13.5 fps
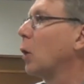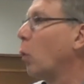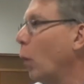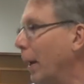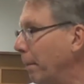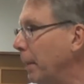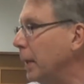
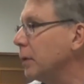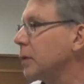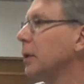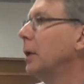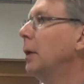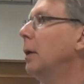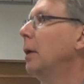
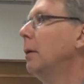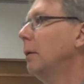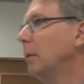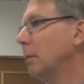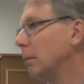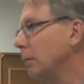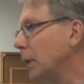equipment,
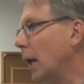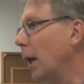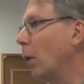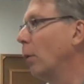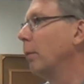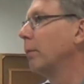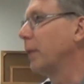
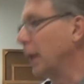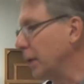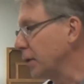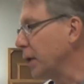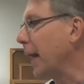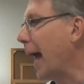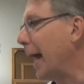
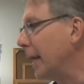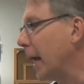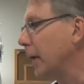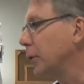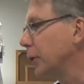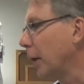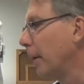things of that
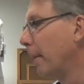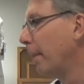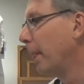nature.